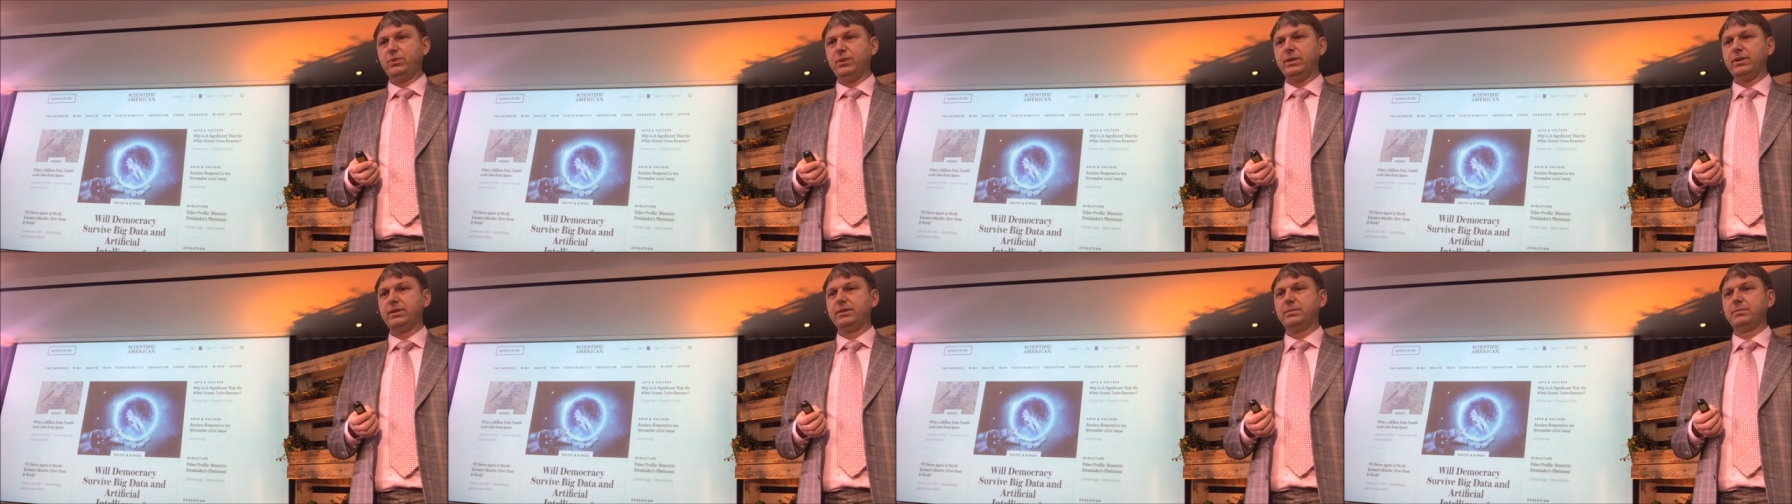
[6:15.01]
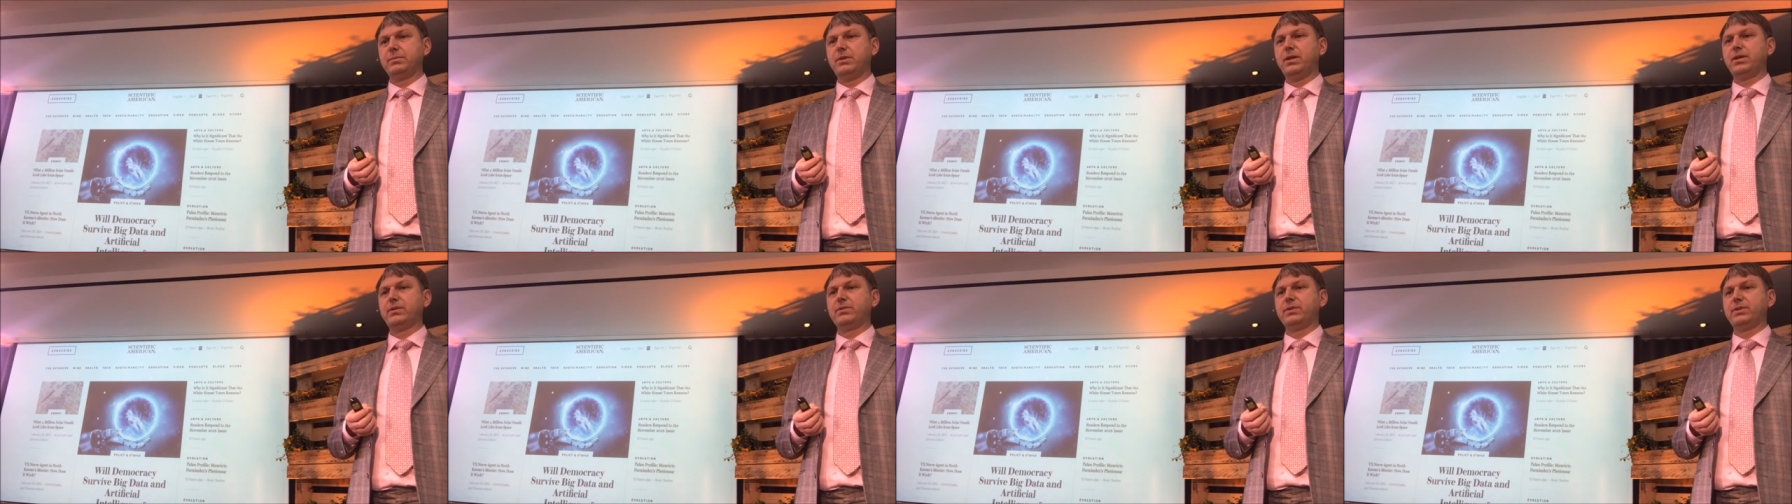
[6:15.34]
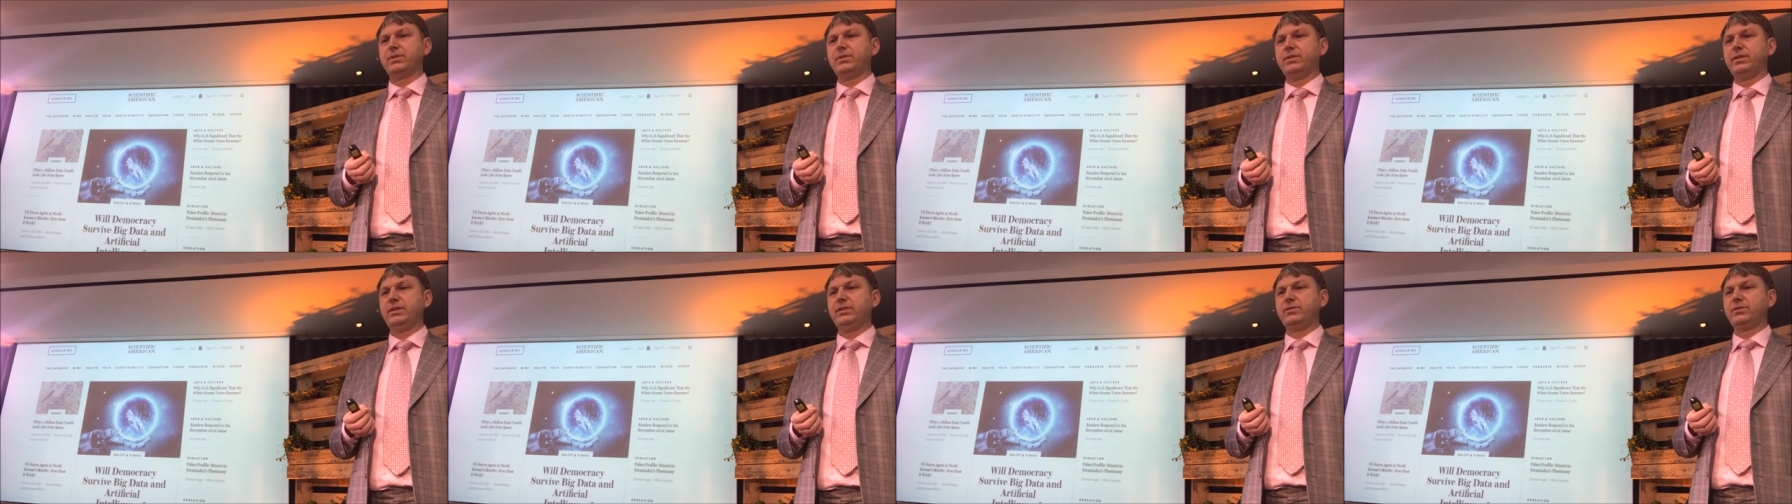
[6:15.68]
will
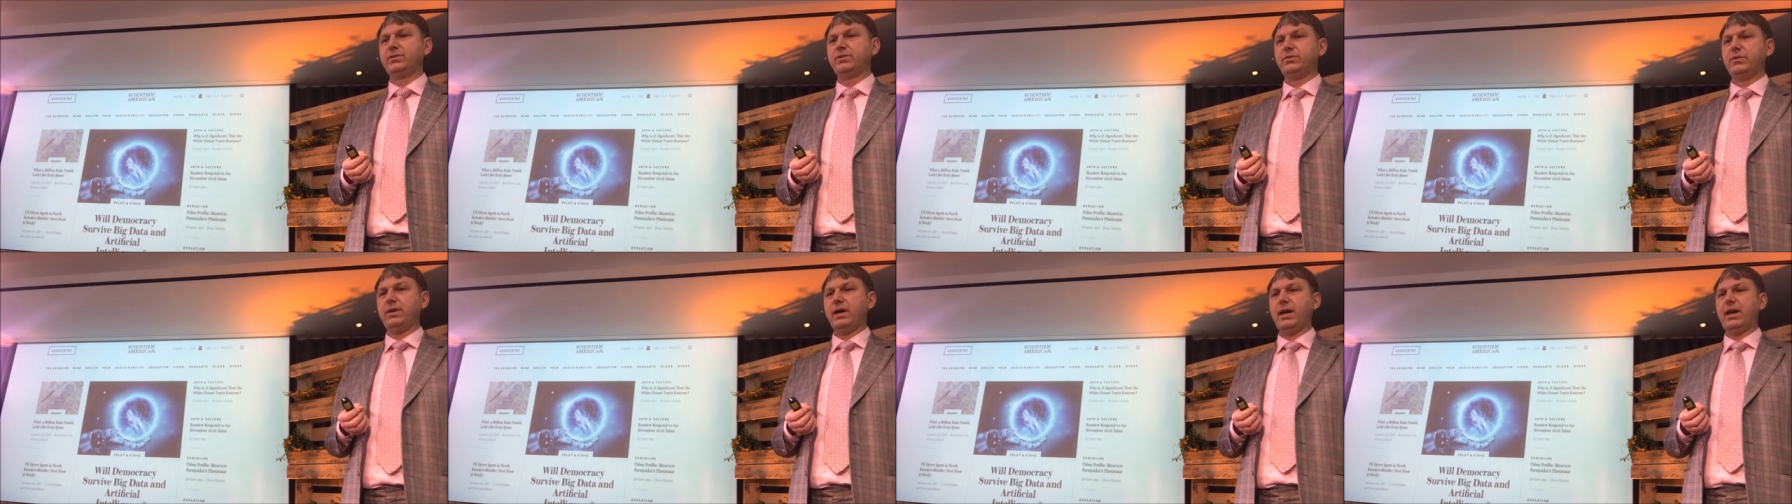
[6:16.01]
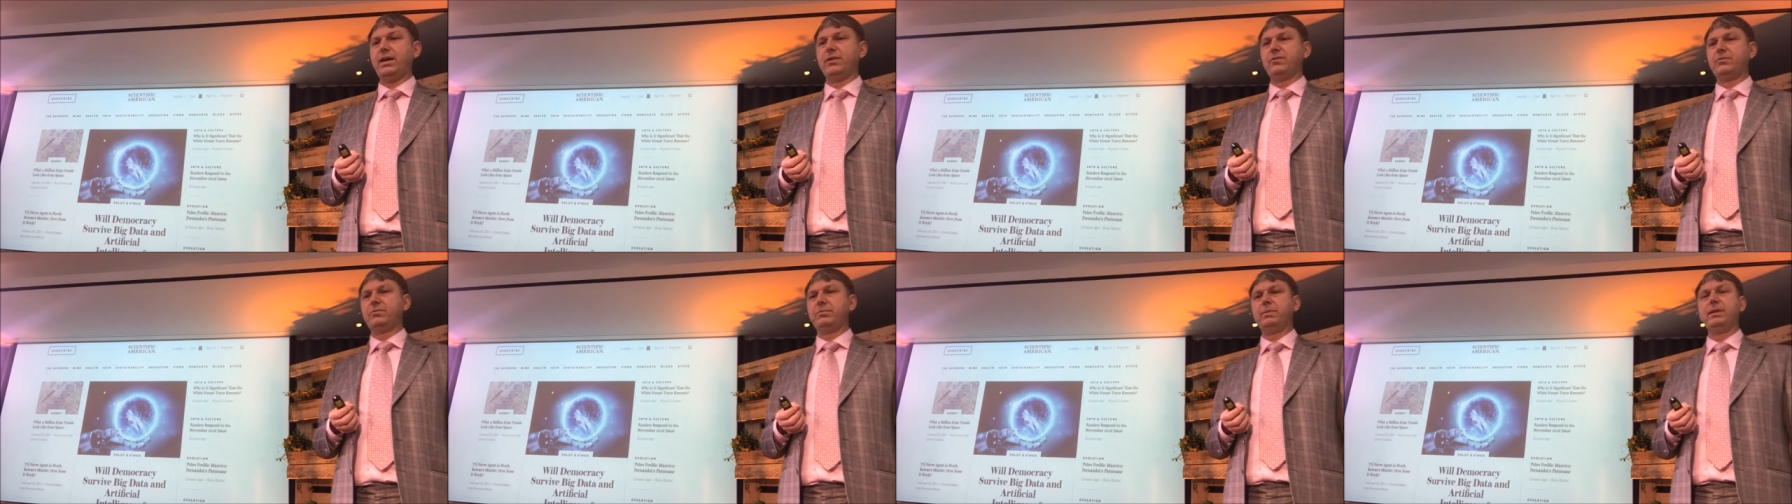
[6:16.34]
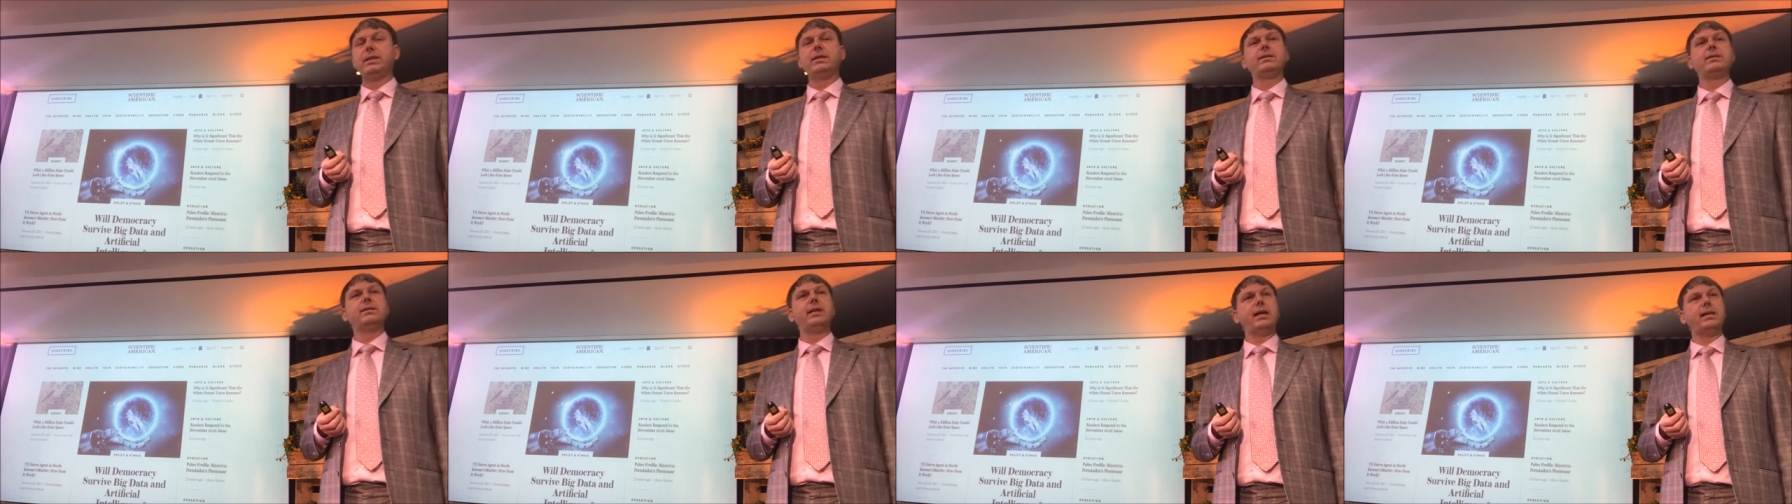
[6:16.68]
democracy survive
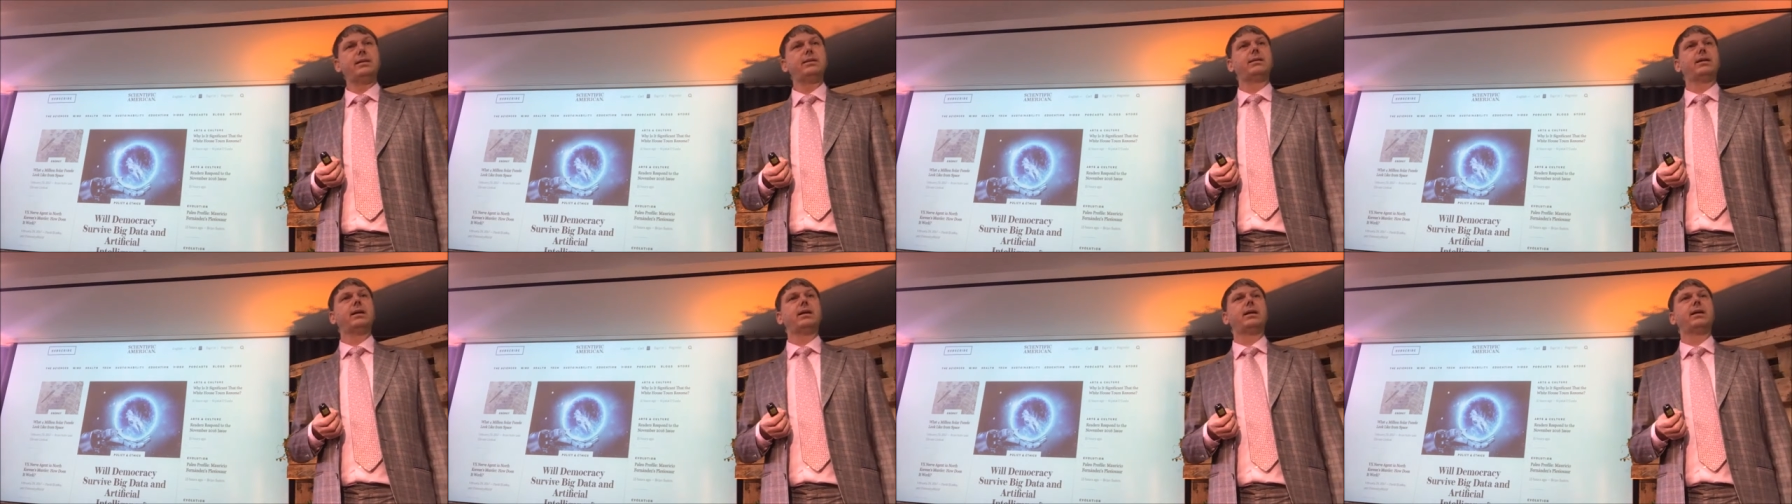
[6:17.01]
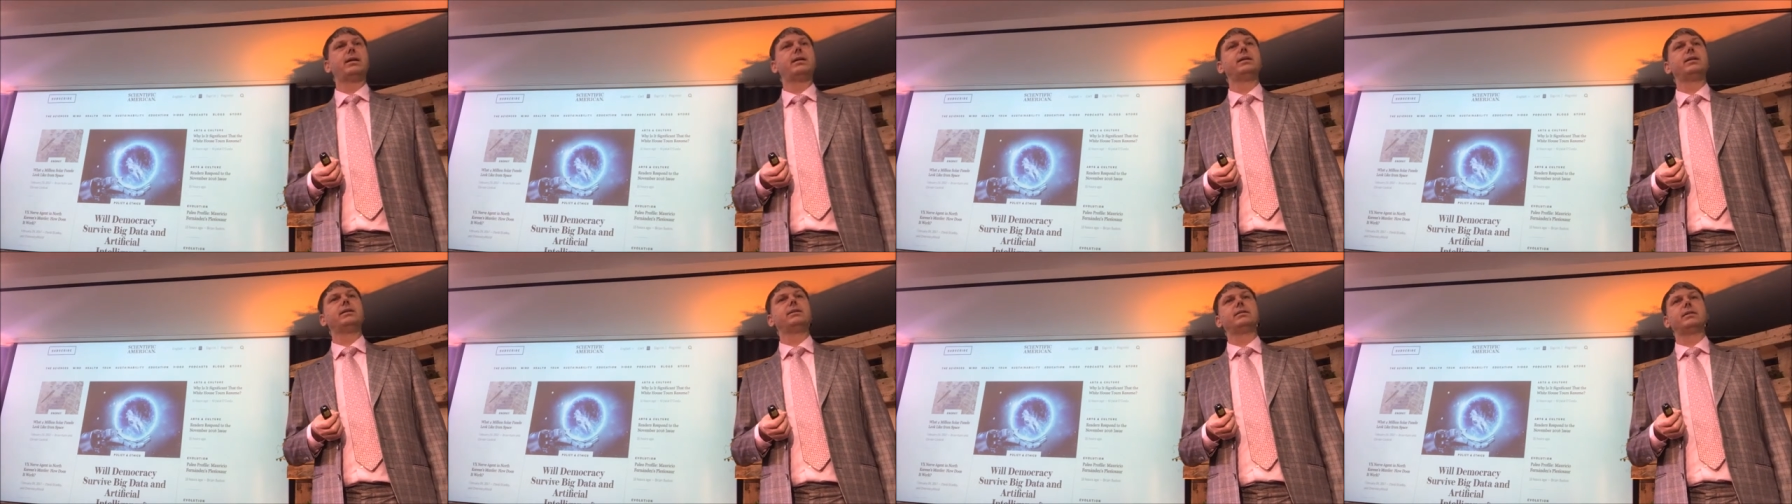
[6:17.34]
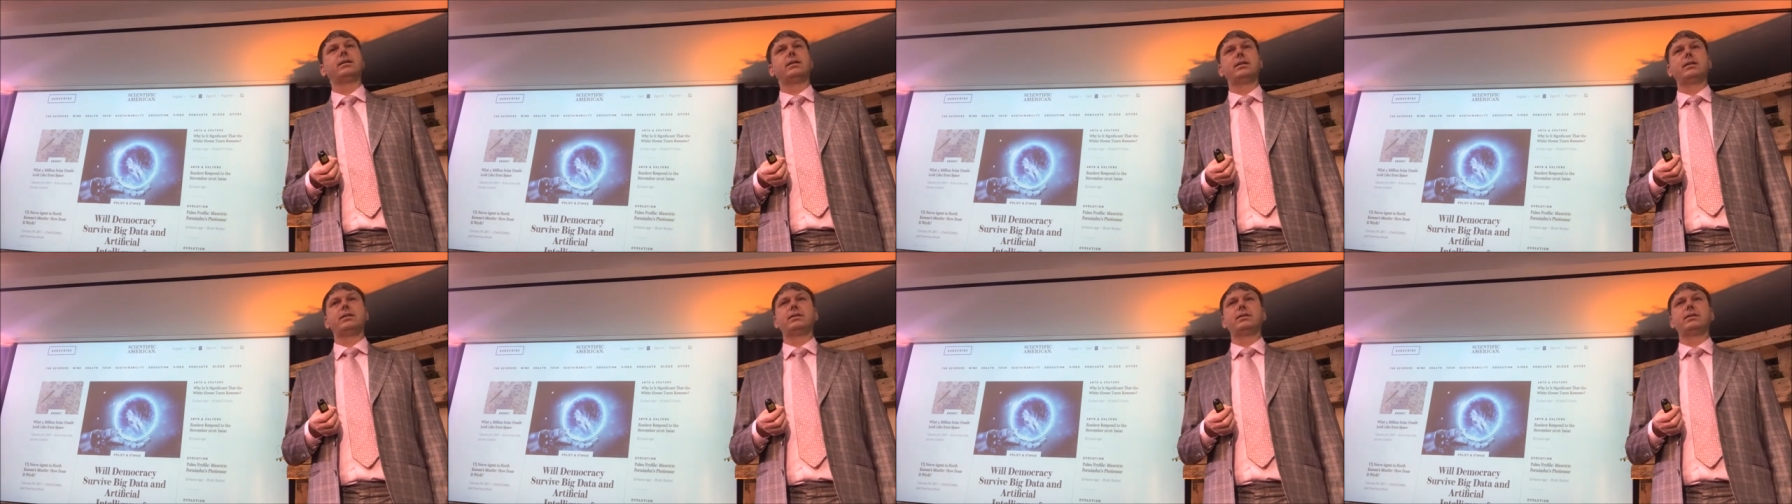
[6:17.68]
big data and